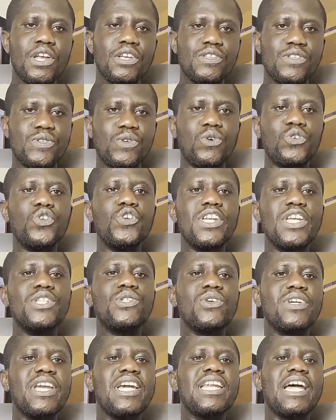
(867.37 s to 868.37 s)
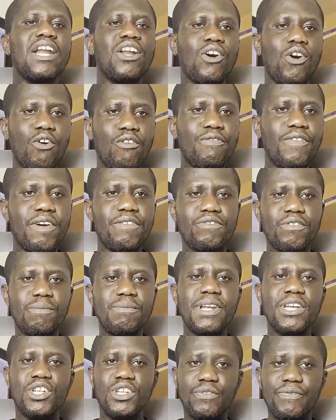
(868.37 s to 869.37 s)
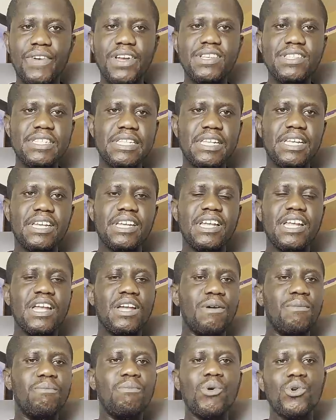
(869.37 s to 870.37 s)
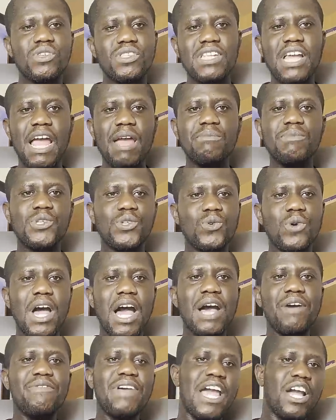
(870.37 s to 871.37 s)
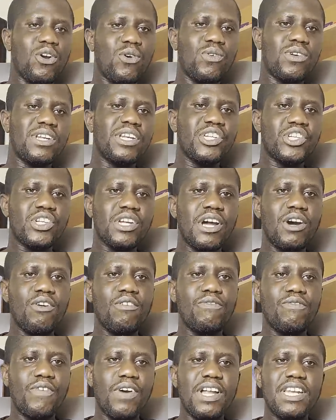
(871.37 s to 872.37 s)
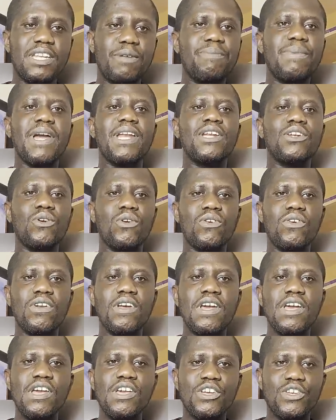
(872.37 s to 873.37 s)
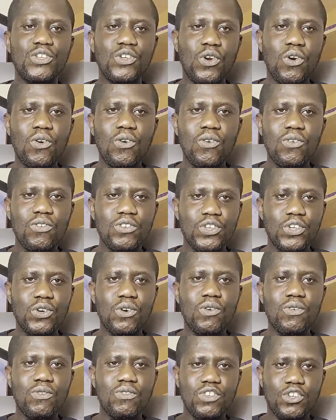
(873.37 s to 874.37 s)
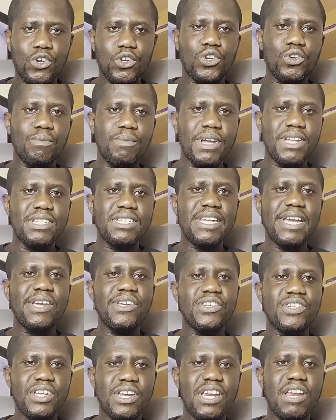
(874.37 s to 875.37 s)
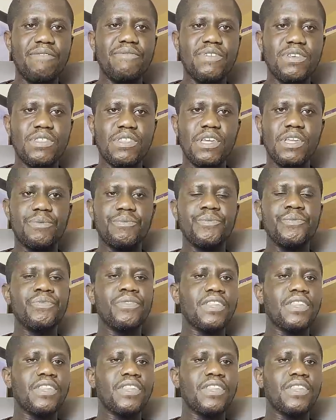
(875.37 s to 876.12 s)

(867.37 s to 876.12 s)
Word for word: So you need to get an offer from the university. Most times you have a conditional offer depending on your your documentation and everything.